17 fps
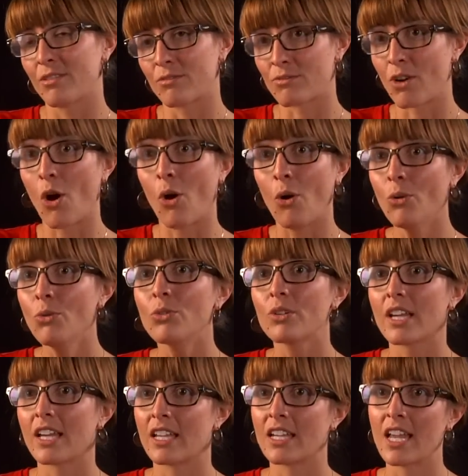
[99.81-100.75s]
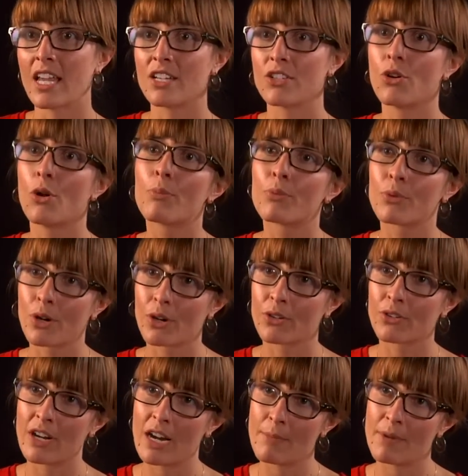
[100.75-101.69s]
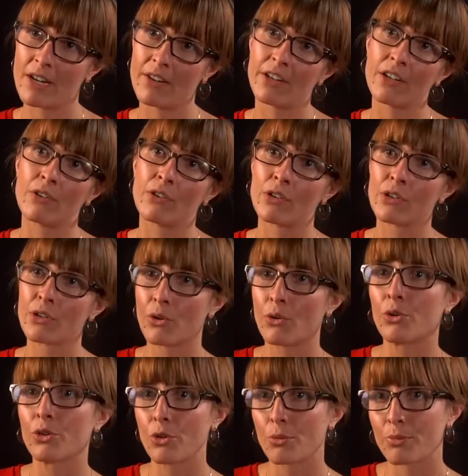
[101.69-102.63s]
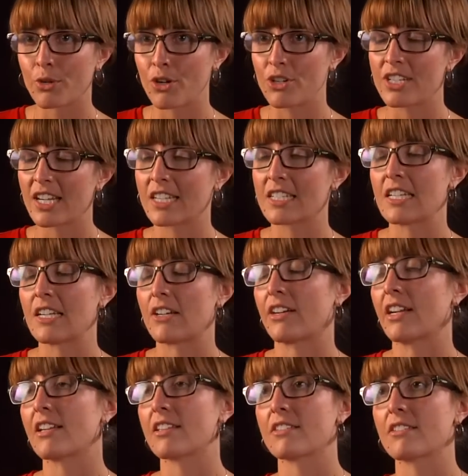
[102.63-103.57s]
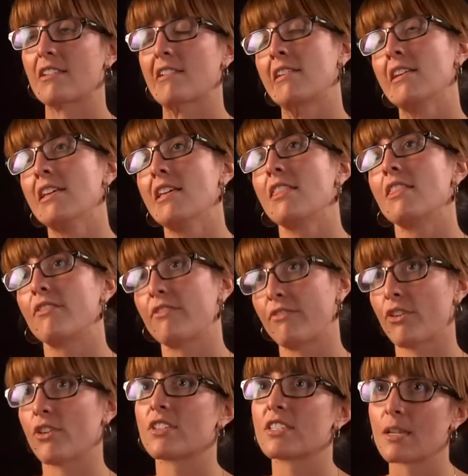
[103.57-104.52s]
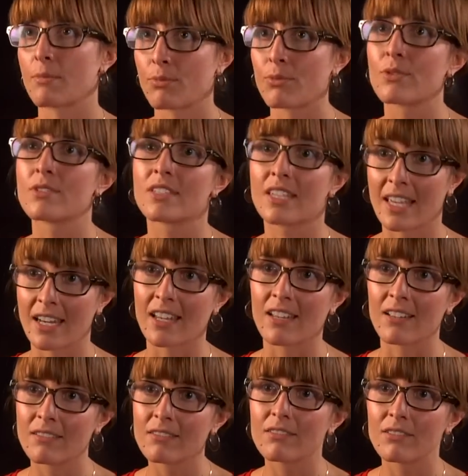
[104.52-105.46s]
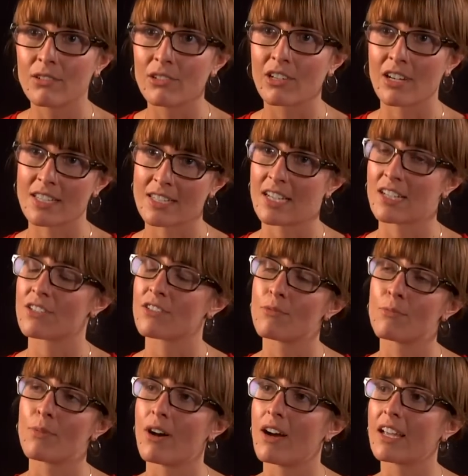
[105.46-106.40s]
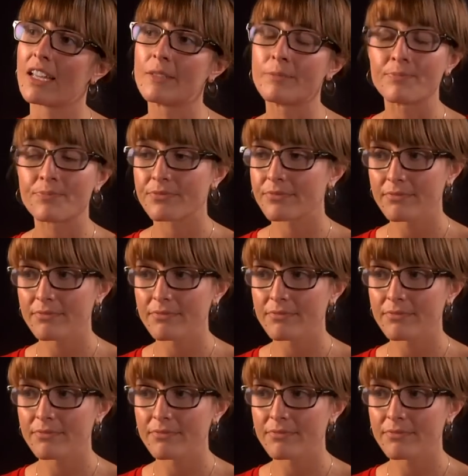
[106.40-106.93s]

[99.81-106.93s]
role and your program area or your project area. So the first step was getting organisational buy-in.